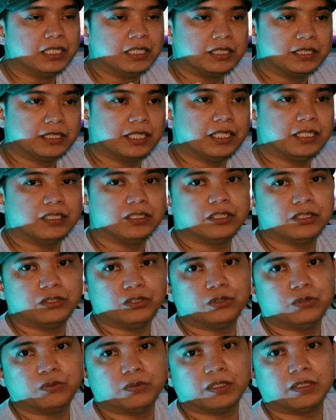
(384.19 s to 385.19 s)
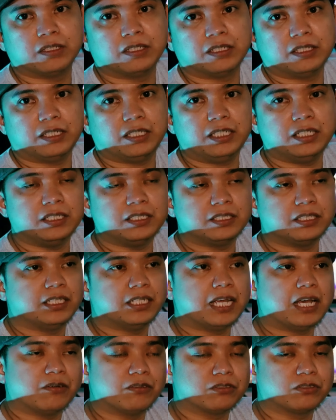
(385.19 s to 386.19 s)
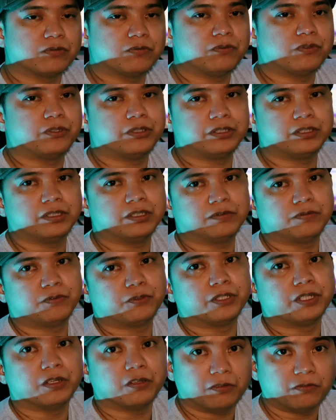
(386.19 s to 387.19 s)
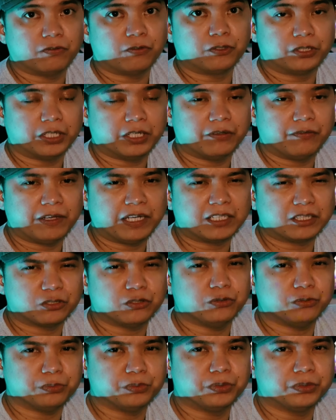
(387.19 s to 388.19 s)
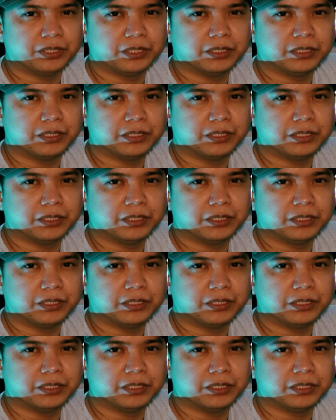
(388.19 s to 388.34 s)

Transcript: sends and dual ins and outs for the effects loop.